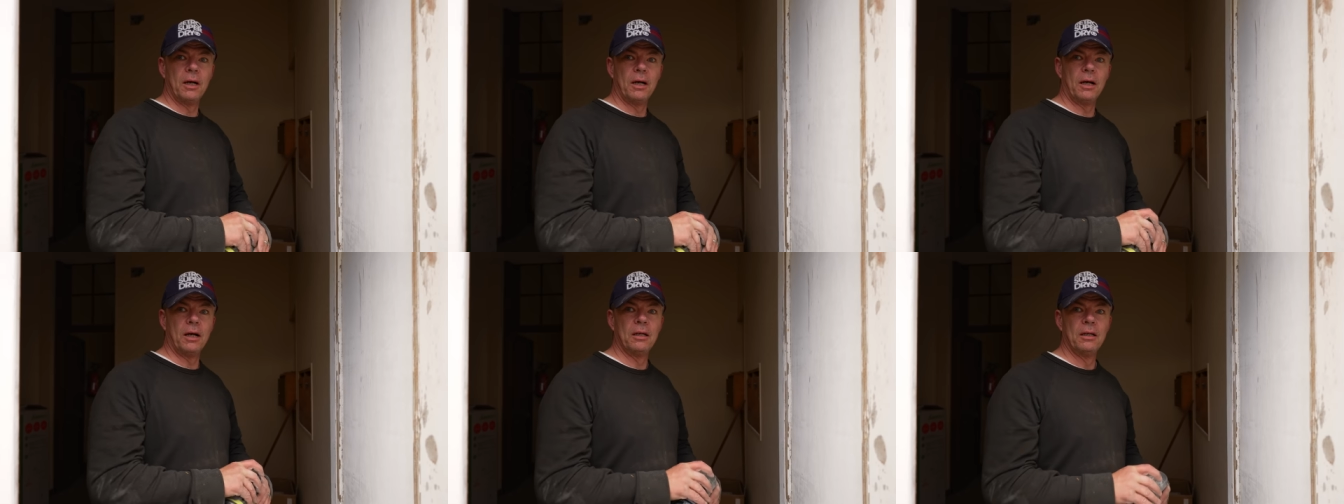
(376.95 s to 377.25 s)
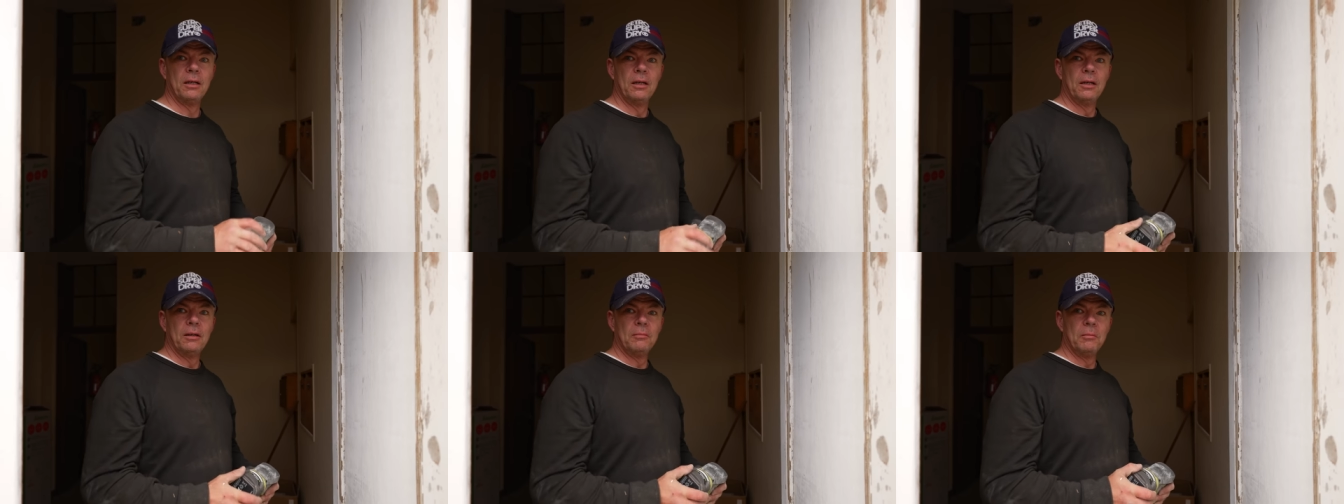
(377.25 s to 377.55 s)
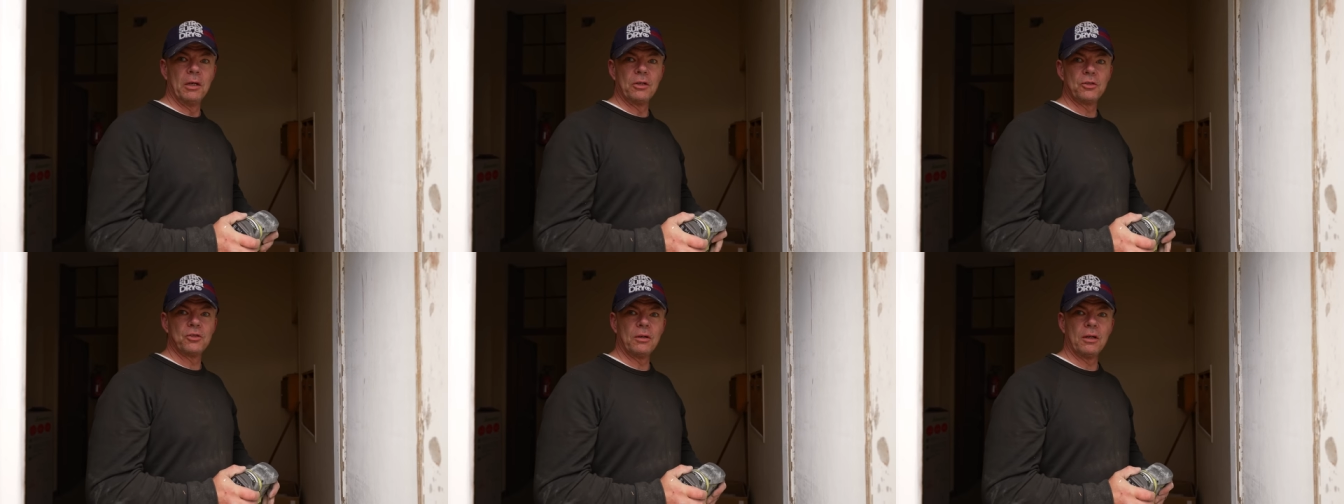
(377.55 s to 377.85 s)
uh,
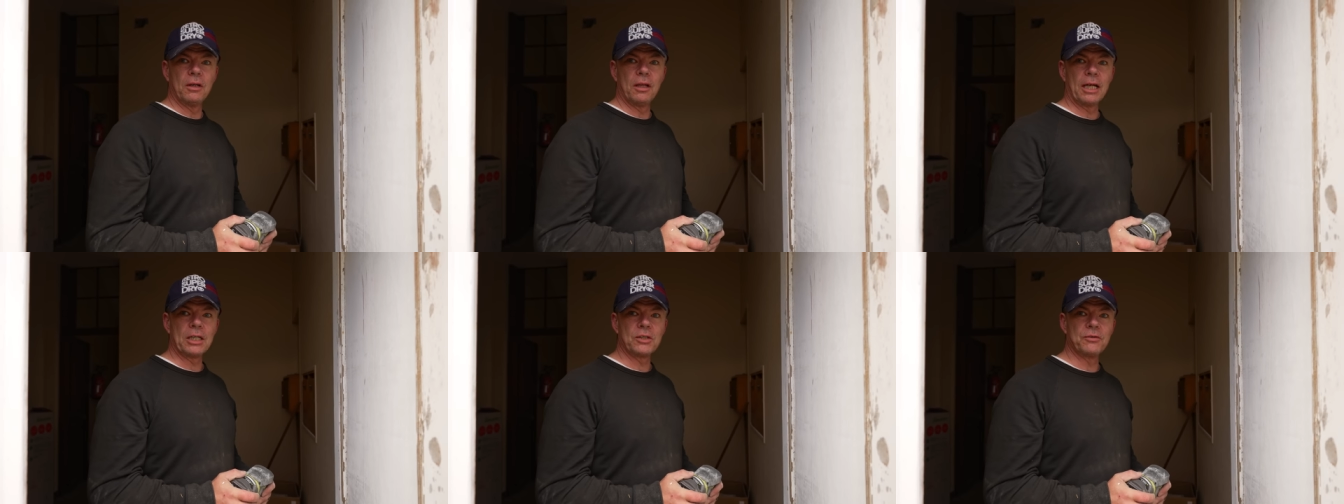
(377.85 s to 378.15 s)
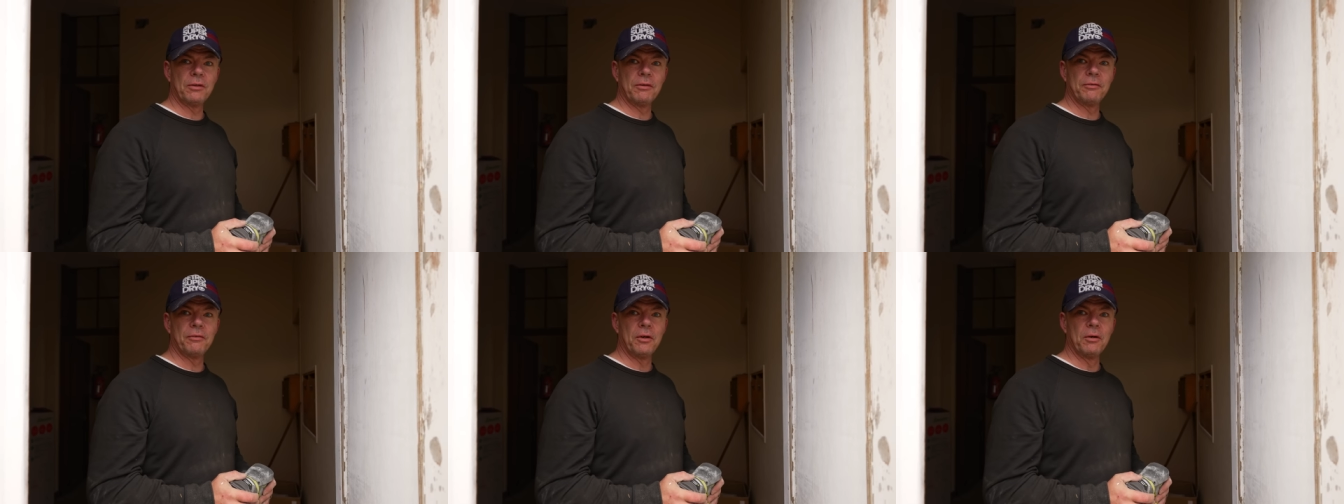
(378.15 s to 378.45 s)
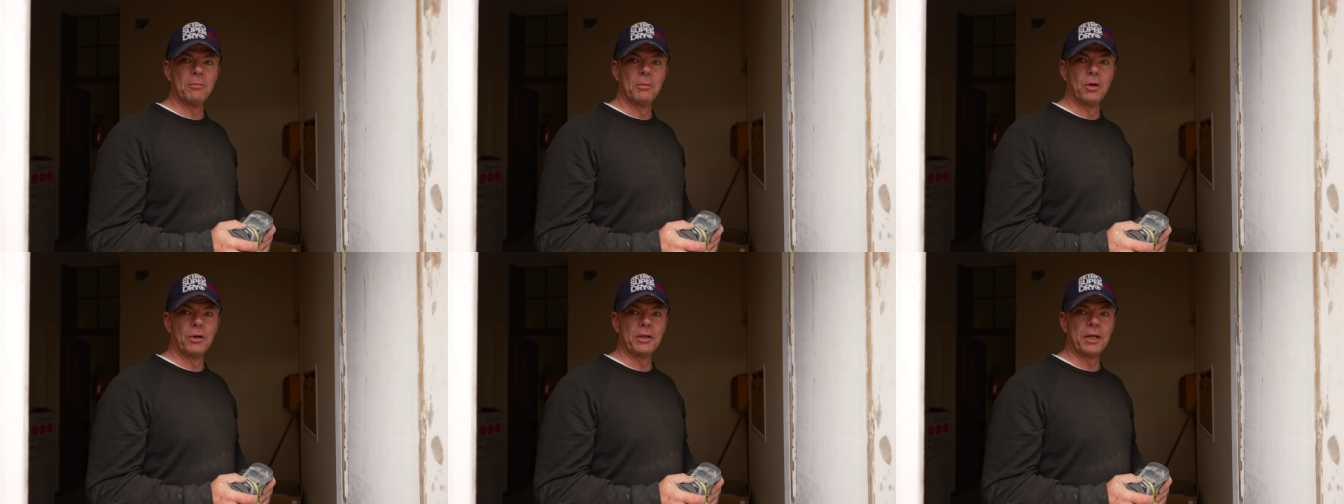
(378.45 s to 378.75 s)
make sure it lasts for a
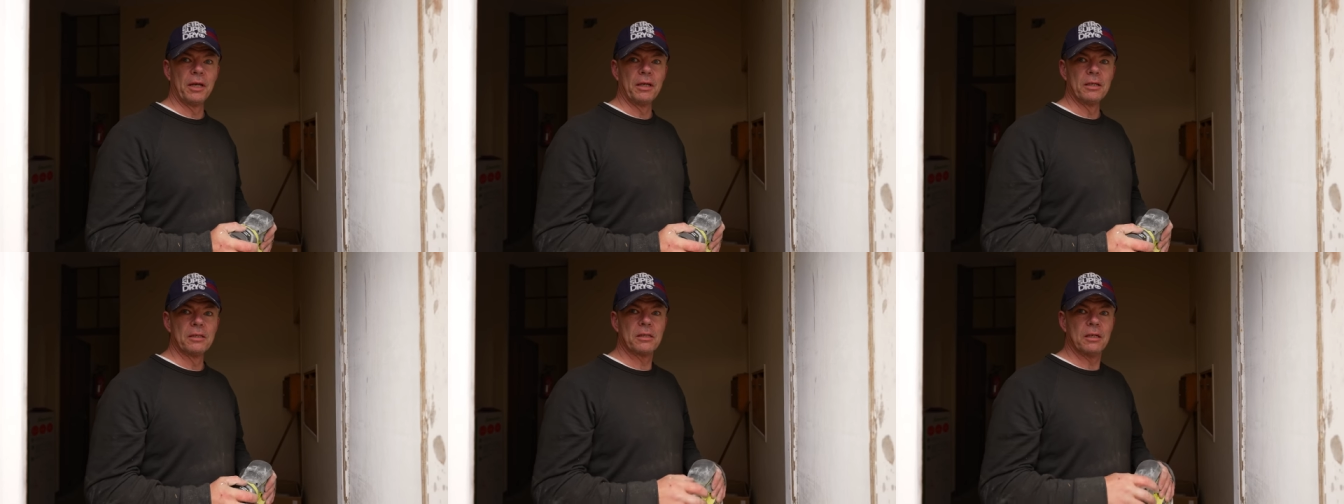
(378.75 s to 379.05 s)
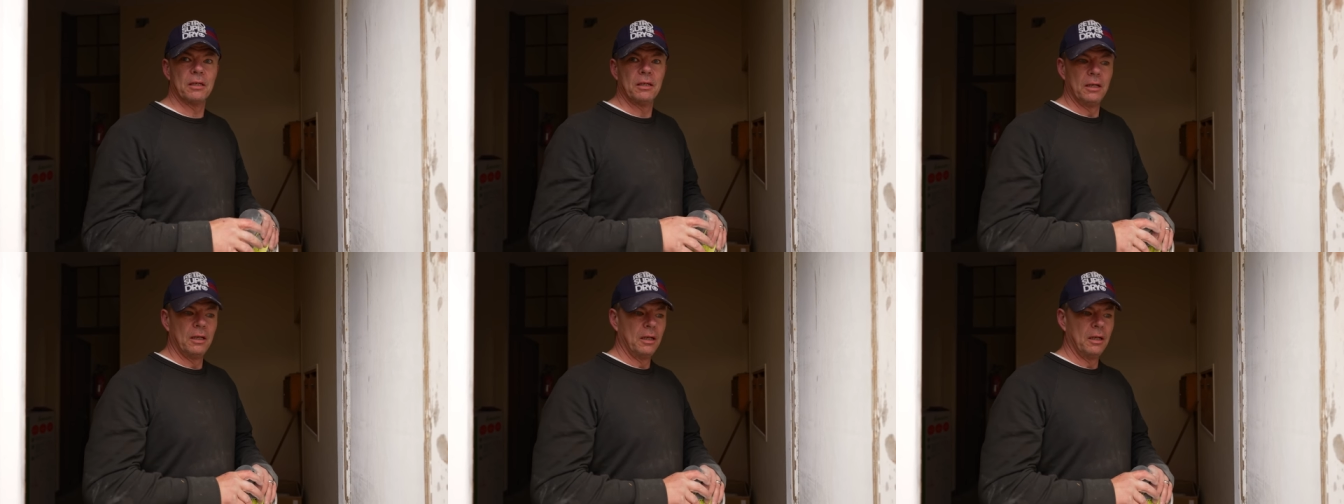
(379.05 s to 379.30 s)
few more years.